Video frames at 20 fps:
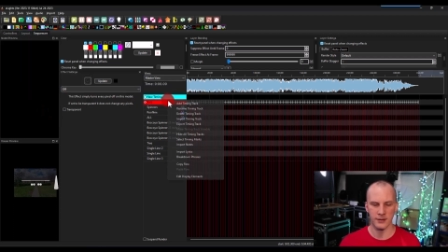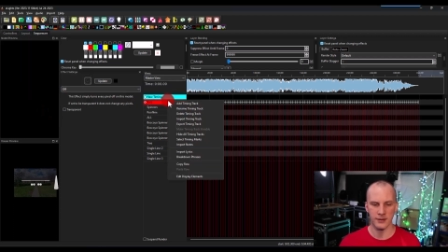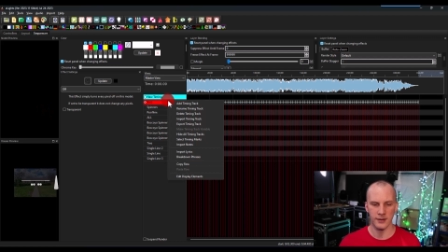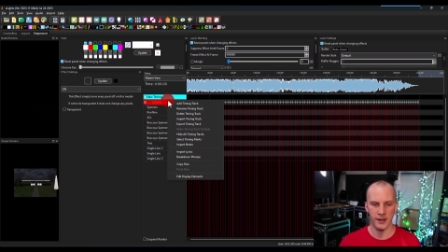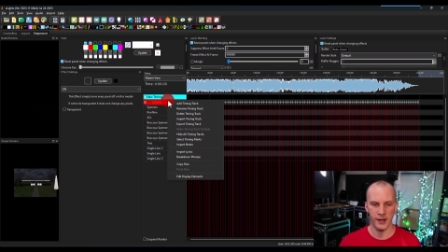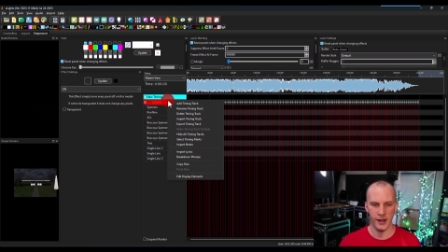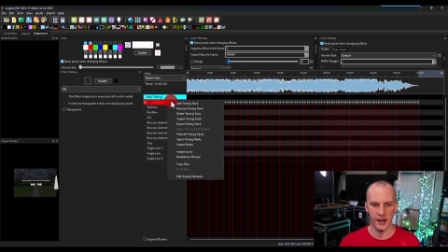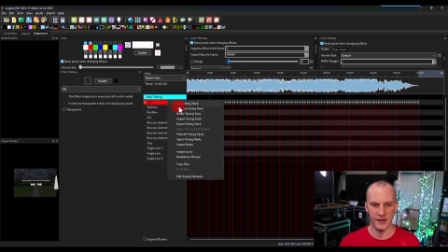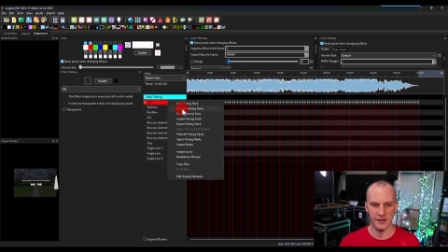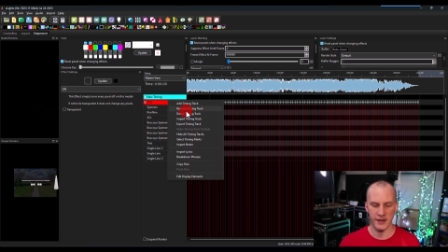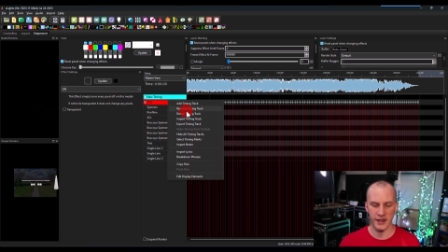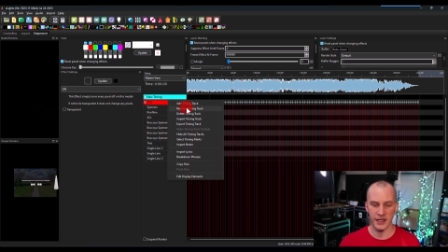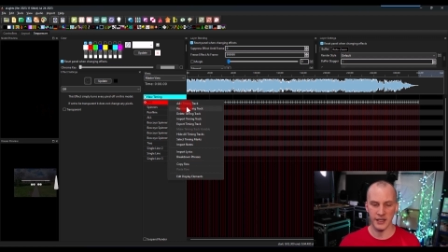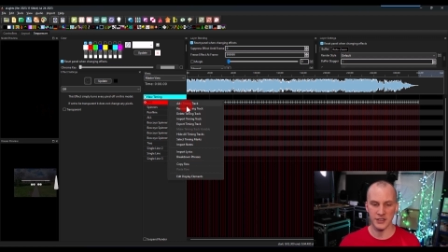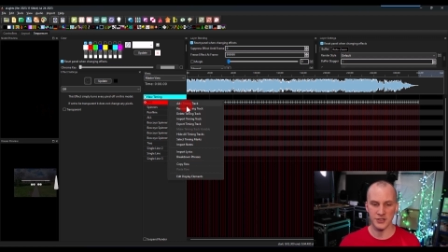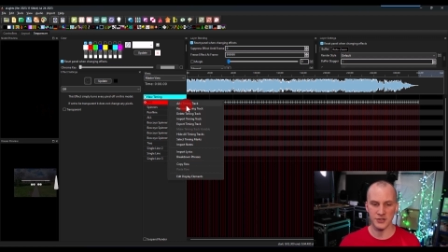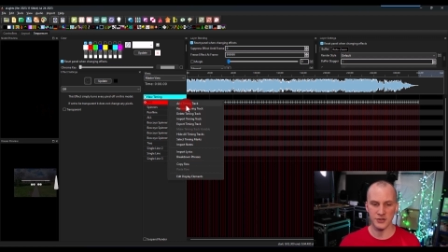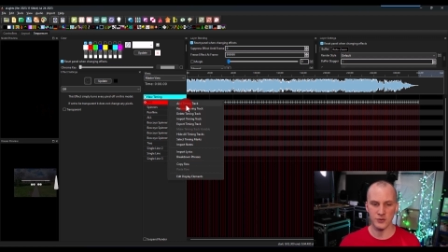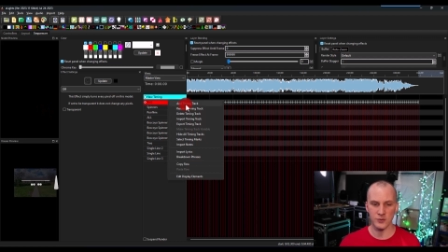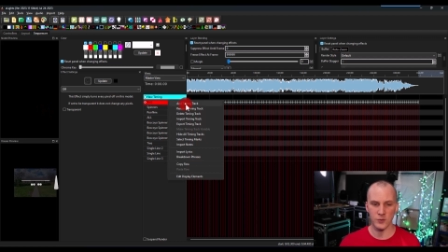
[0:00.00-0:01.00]
And then I
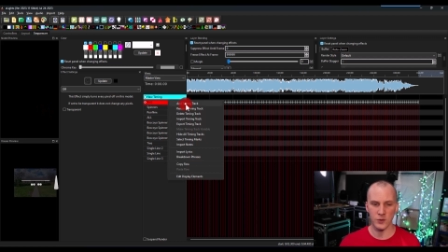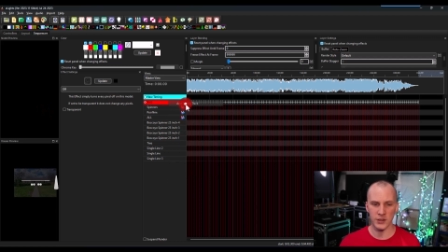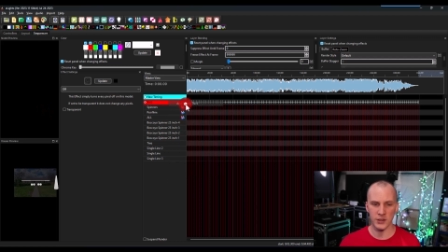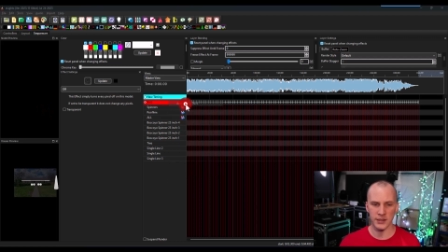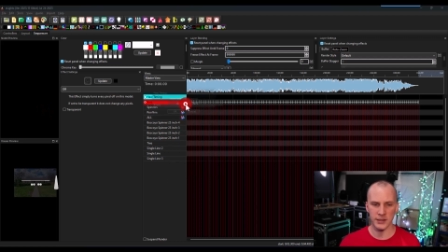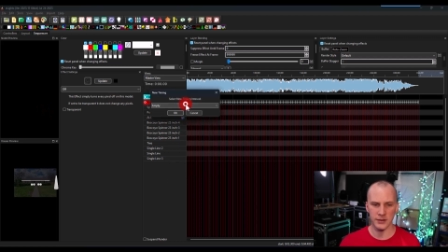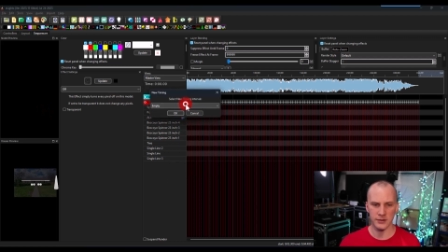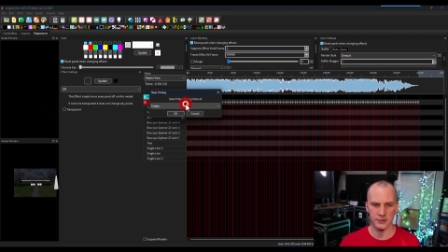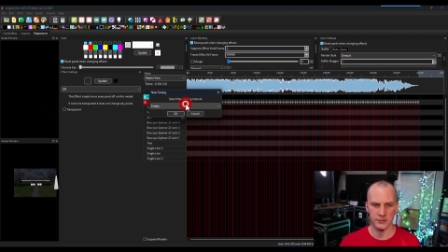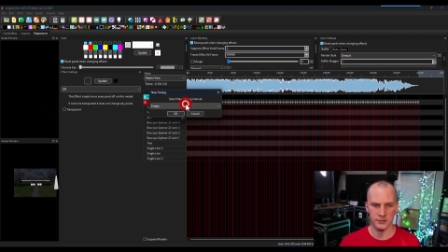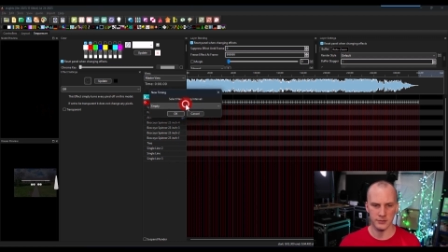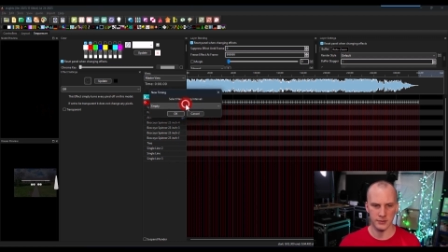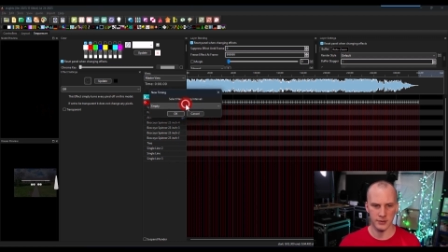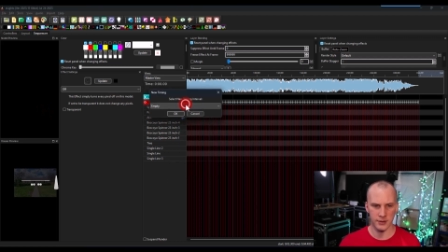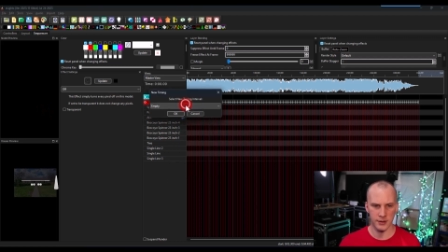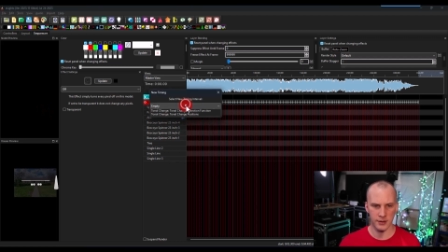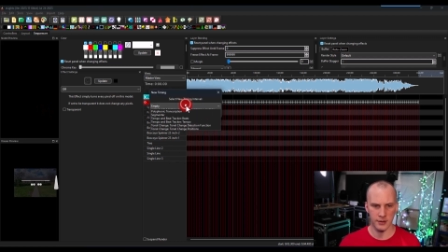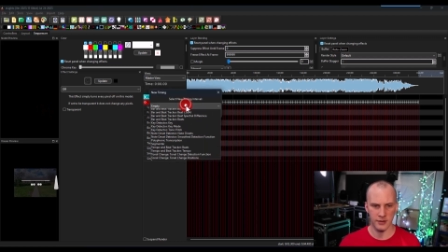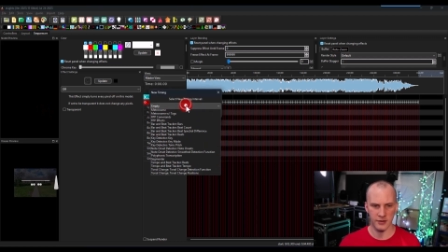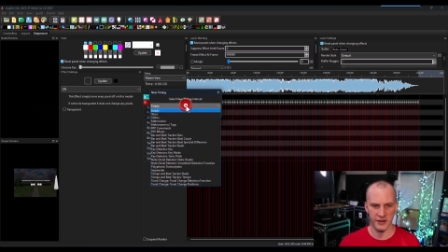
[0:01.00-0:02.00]
do one
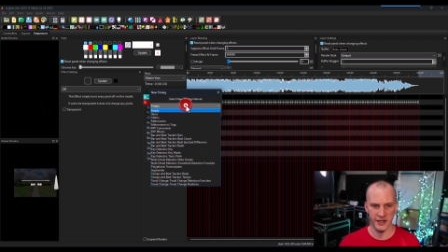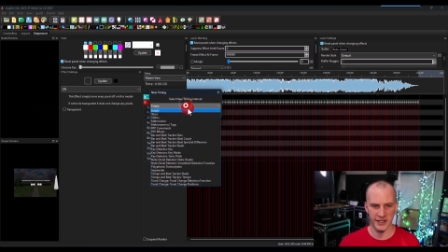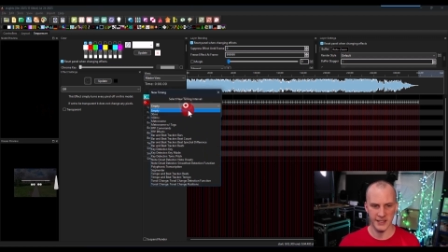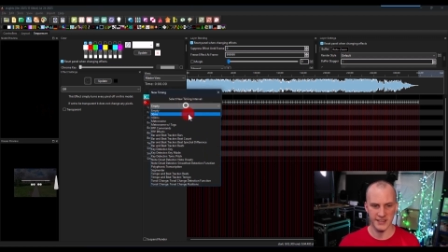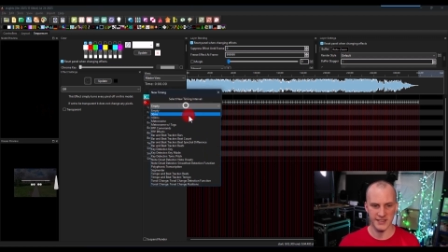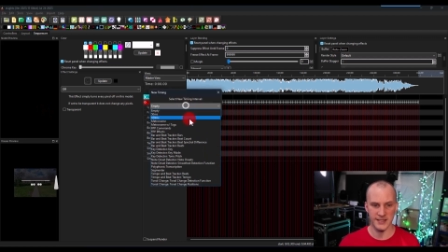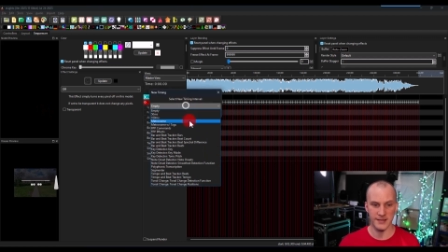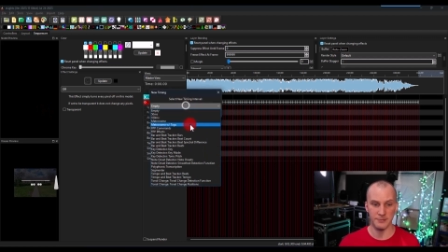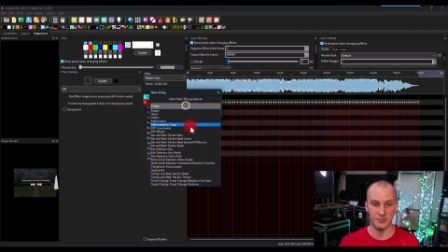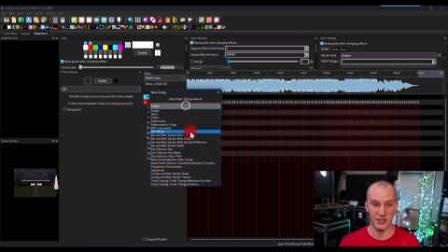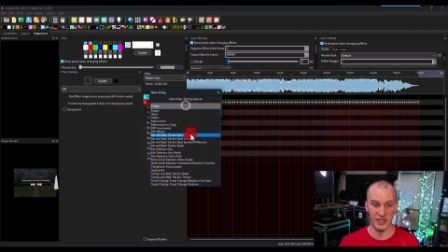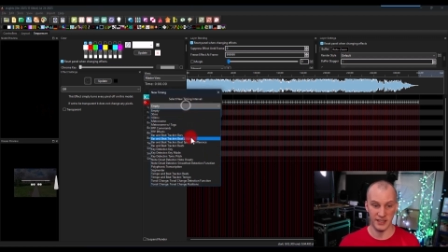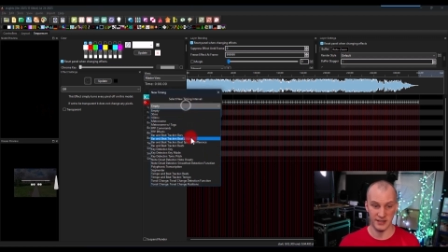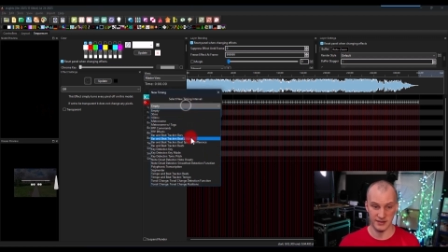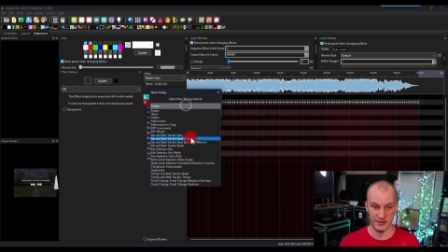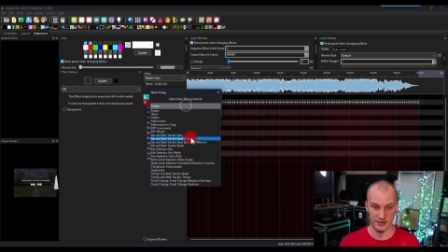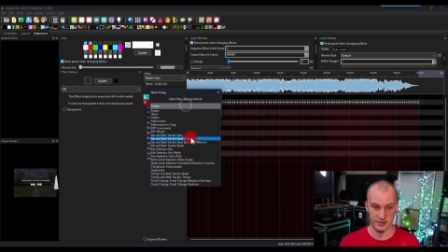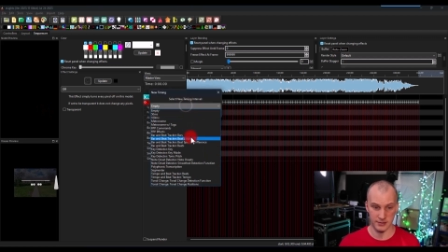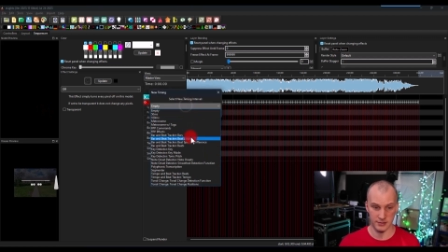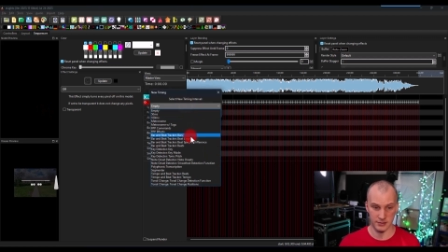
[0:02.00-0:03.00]
that is the
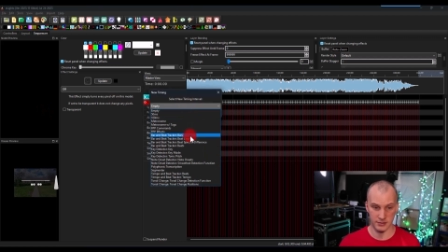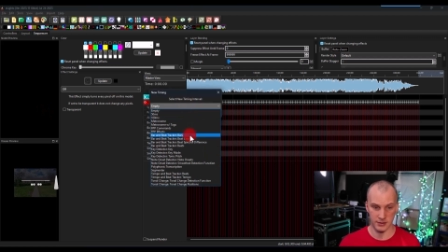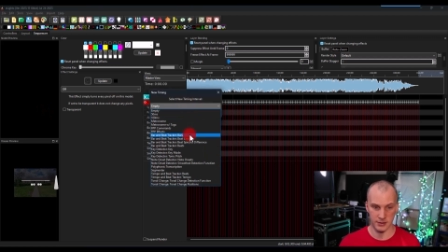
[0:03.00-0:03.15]
beats.